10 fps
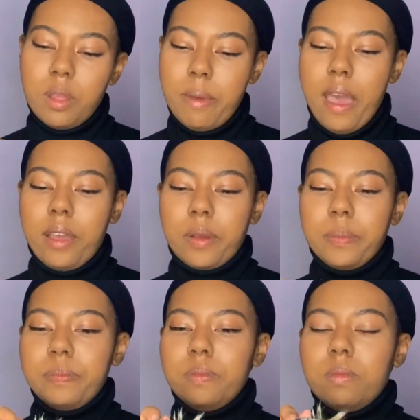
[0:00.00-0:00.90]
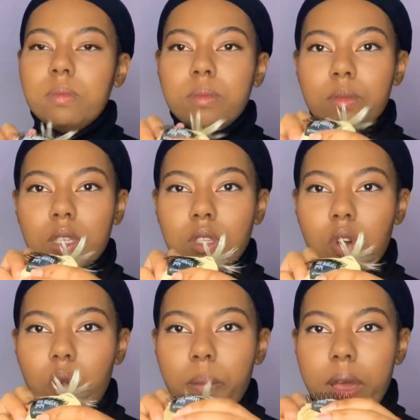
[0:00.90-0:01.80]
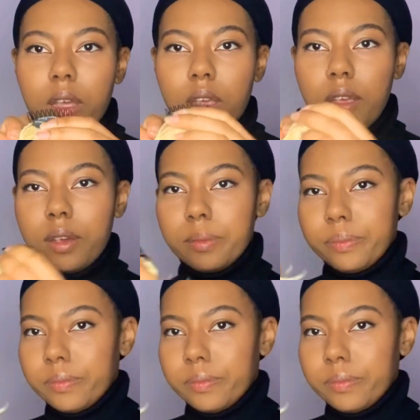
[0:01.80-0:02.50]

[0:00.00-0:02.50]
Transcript: back. There's a comb back here.